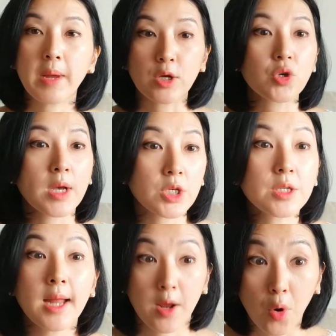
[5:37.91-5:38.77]

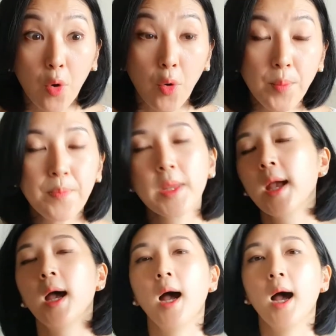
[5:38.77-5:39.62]
extraction at home,
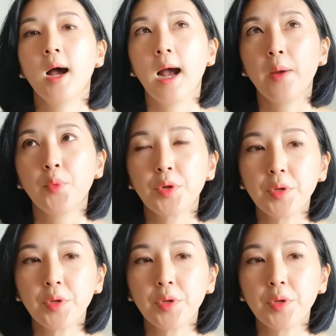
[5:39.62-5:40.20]
I wouldn't.